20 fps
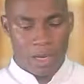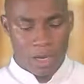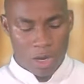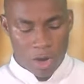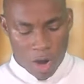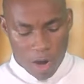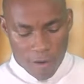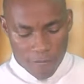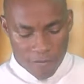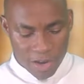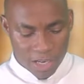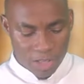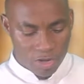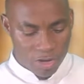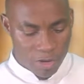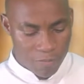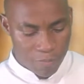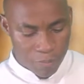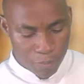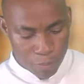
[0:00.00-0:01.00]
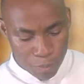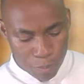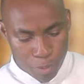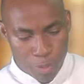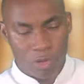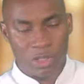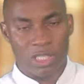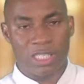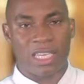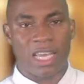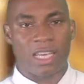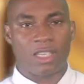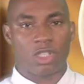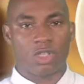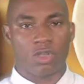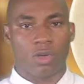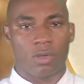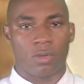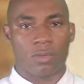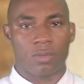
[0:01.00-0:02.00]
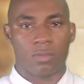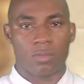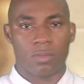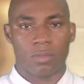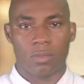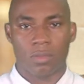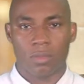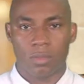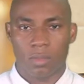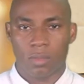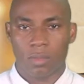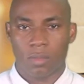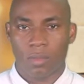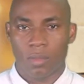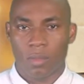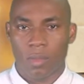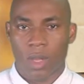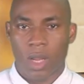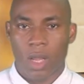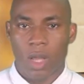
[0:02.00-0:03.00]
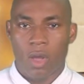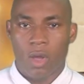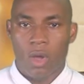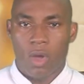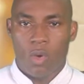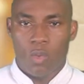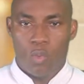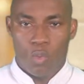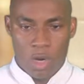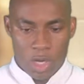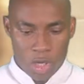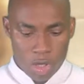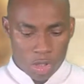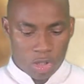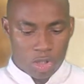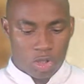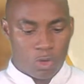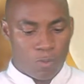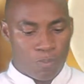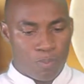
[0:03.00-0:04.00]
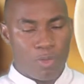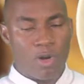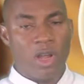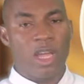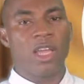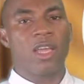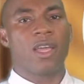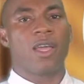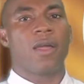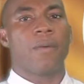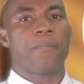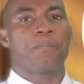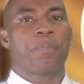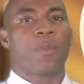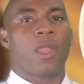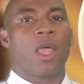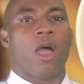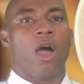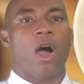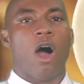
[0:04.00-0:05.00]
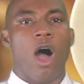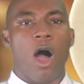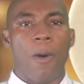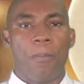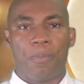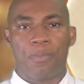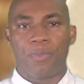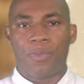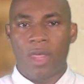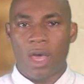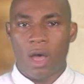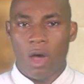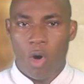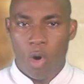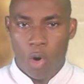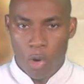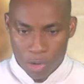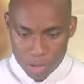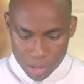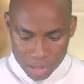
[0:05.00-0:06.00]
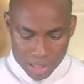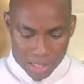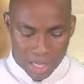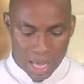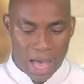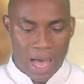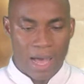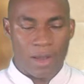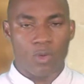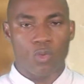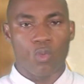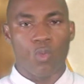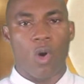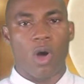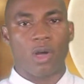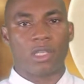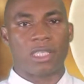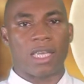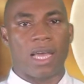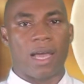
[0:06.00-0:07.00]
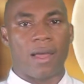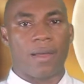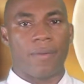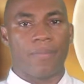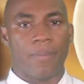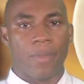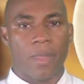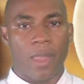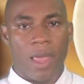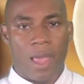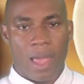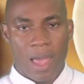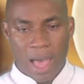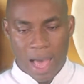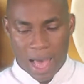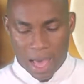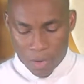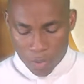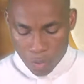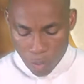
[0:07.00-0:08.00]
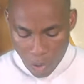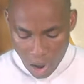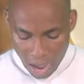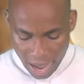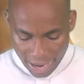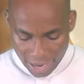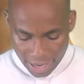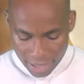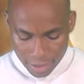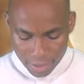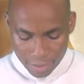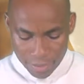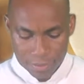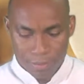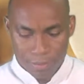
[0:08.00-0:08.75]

in the offertory procession? We used to bring up the host and water and wine.